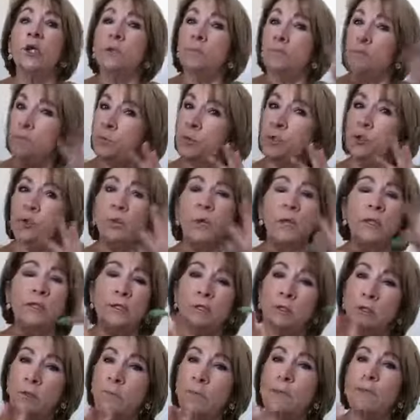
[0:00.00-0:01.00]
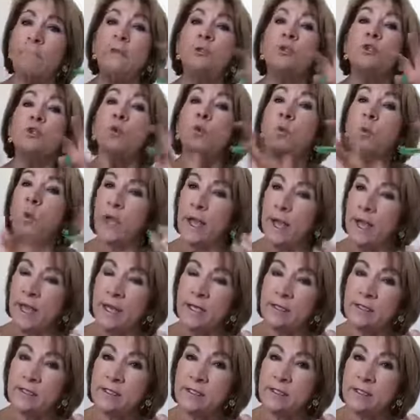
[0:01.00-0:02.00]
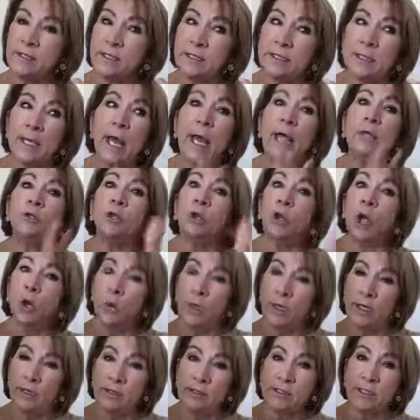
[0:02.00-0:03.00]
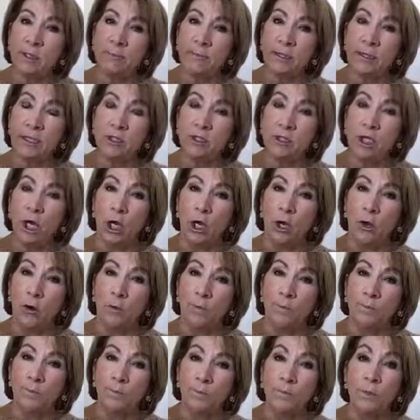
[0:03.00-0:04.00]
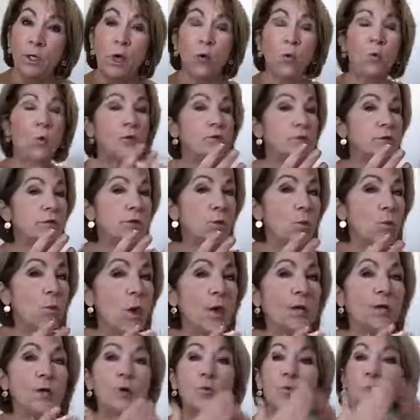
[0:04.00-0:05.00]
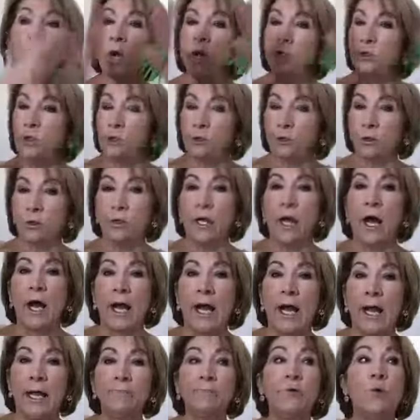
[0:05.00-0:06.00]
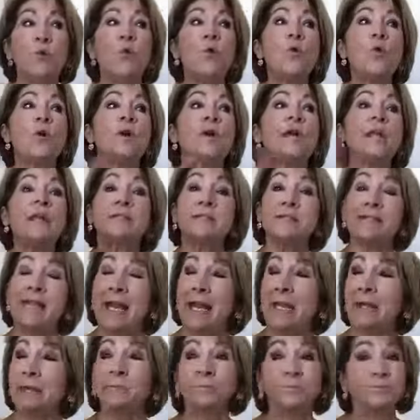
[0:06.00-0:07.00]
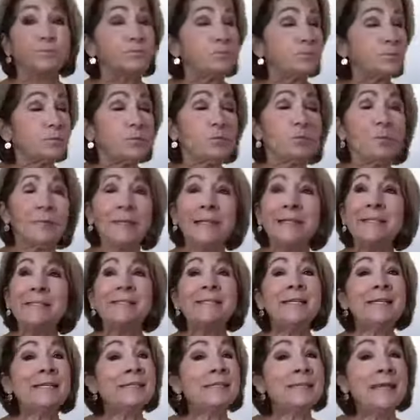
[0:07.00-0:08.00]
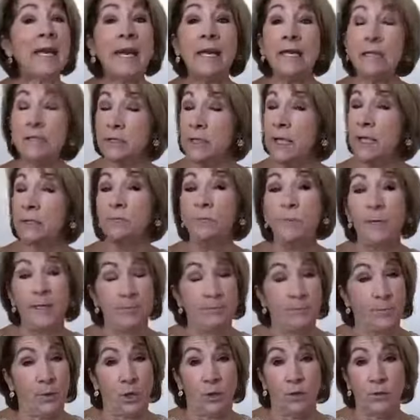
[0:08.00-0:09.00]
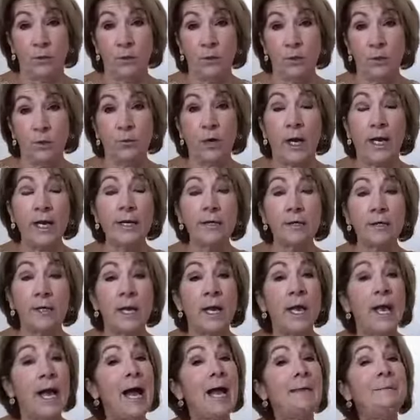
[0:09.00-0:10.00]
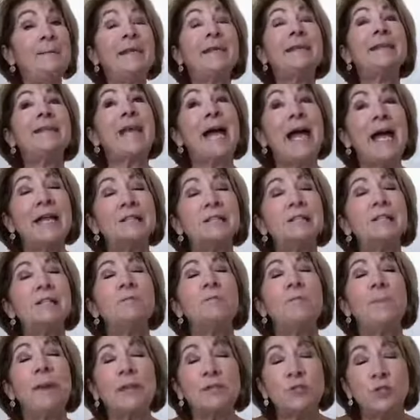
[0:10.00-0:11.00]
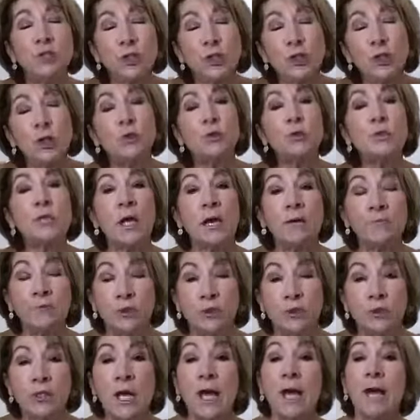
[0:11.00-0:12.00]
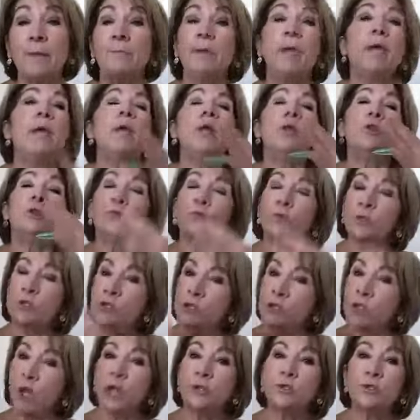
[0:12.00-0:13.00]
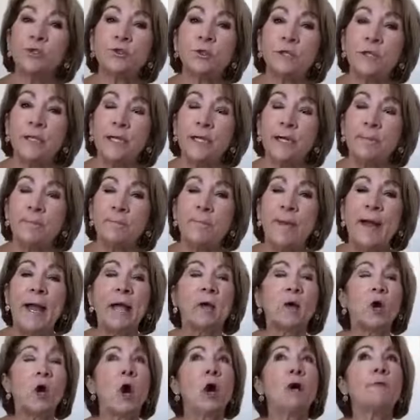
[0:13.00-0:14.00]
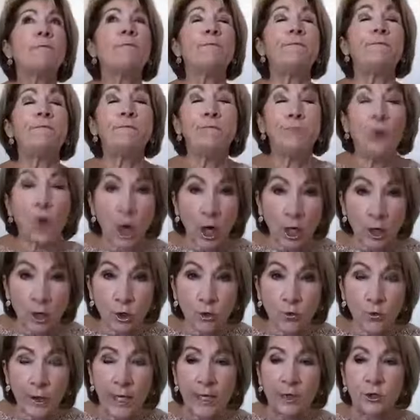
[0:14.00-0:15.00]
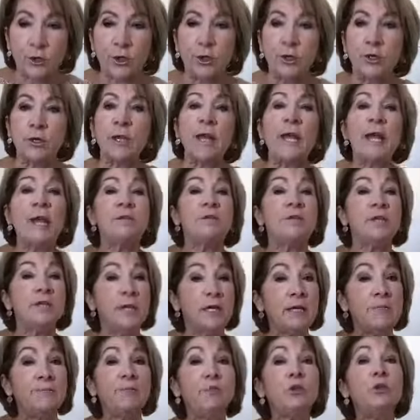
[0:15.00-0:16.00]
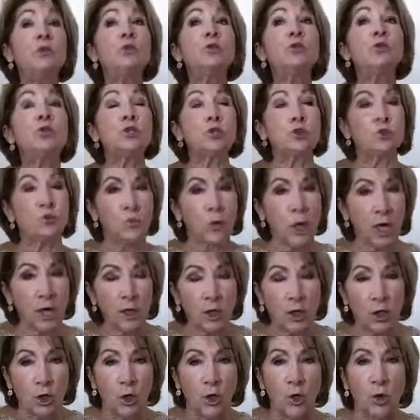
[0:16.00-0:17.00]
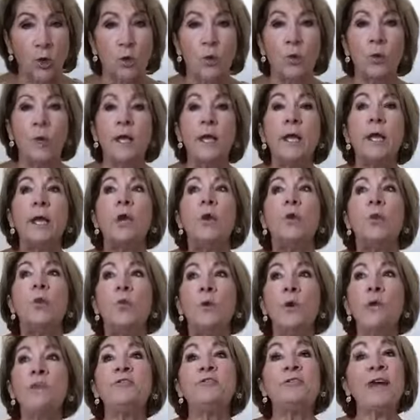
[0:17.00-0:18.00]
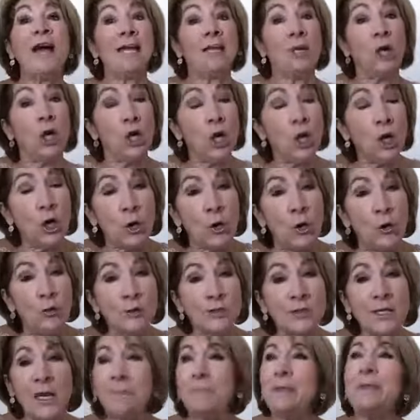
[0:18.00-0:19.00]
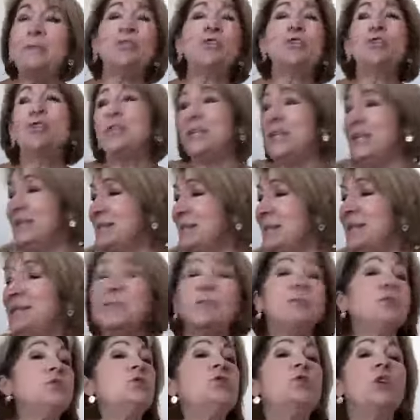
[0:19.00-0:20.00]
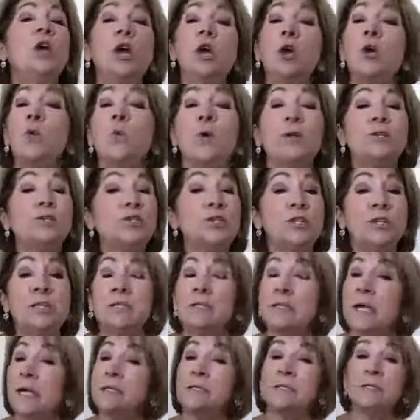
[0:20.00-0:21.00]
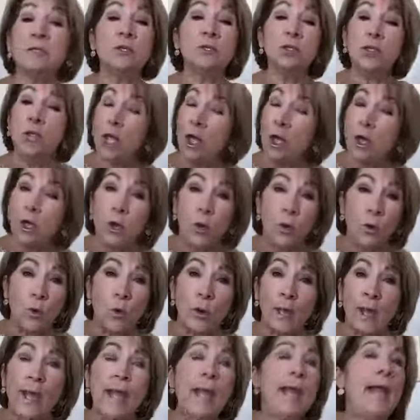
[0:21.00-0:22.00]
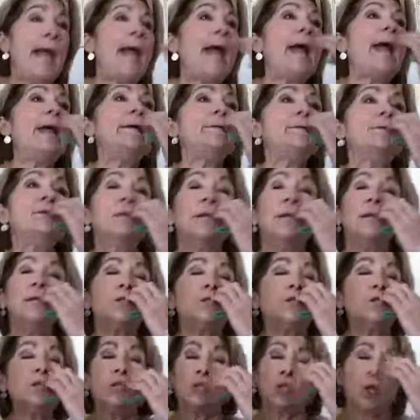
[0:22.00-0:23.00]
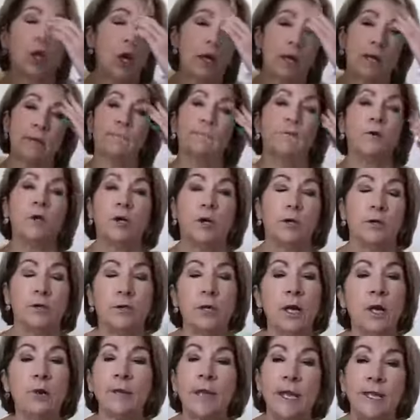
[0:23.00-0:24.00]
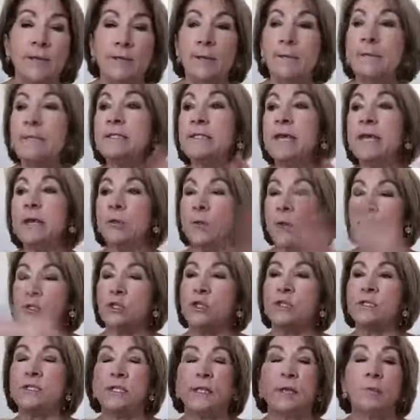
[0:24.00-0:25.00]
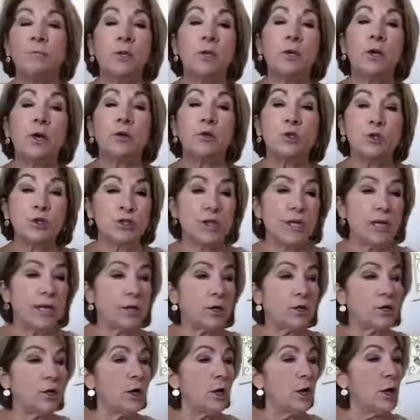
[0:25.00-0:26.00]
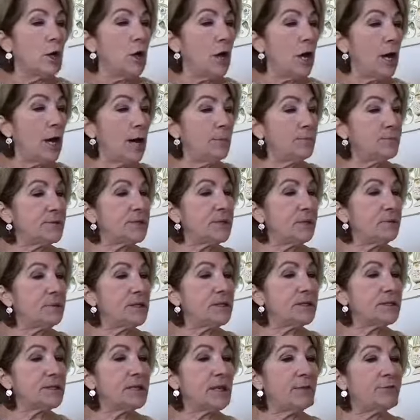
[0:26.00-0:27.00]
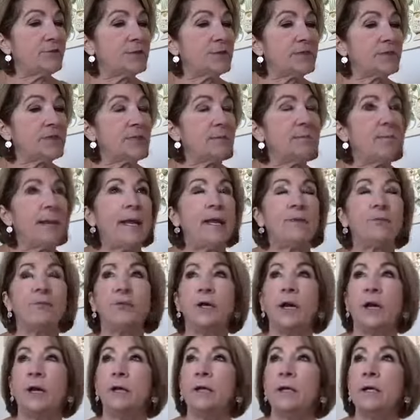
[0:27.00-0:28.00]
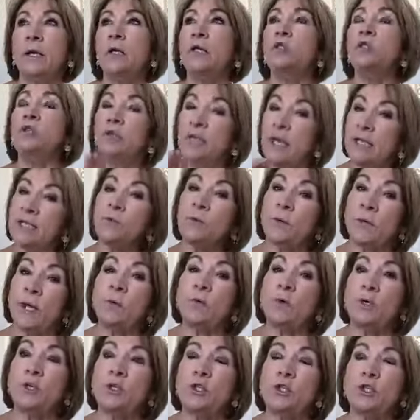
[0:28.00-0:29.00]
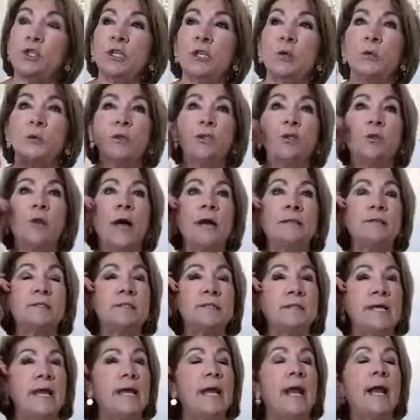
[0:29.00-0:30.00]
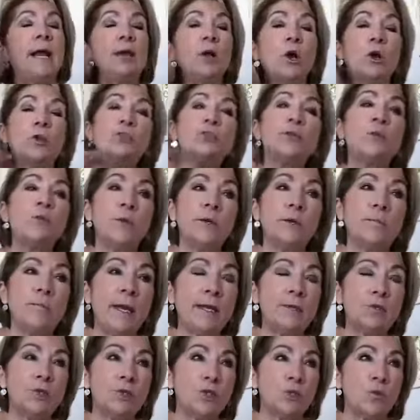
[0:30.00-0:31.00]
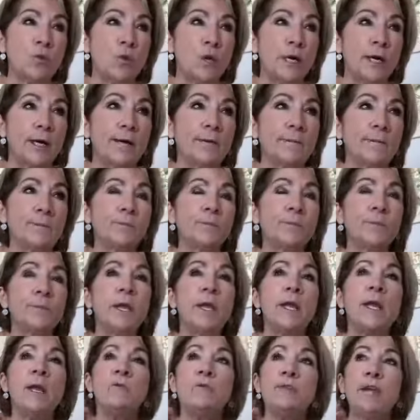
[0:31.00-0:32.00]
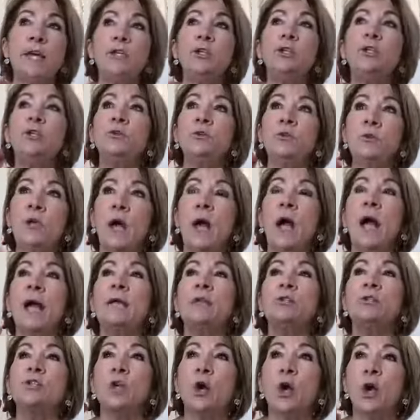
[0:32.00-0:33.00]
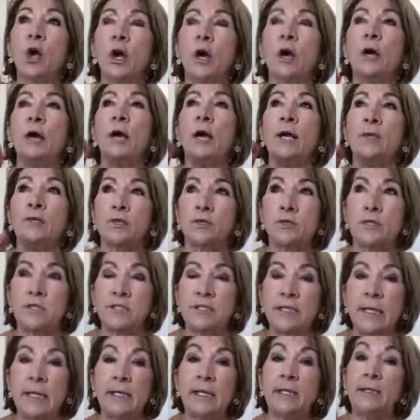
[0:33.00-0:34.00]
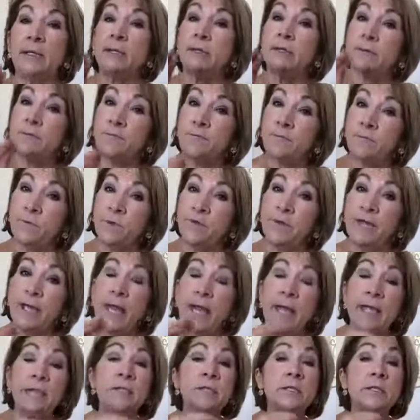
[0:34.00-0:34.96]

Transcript: do a little bit of a twist and go in somebody's home? Whether it's a one-on-one you're live or it's a six, eight, ten people right? I mean, that's the best use of your time. The results you're going to get back are far greater than if you struggle with that host. I mean, she doesn't know what she doesn't know. And it's just hard for her. Okay, let me take questions and I'm going to go share um, some of the stuff that Samantha. So that's what I wanted to share with you guys today. I also want to make sure that you guys are understanding that the the end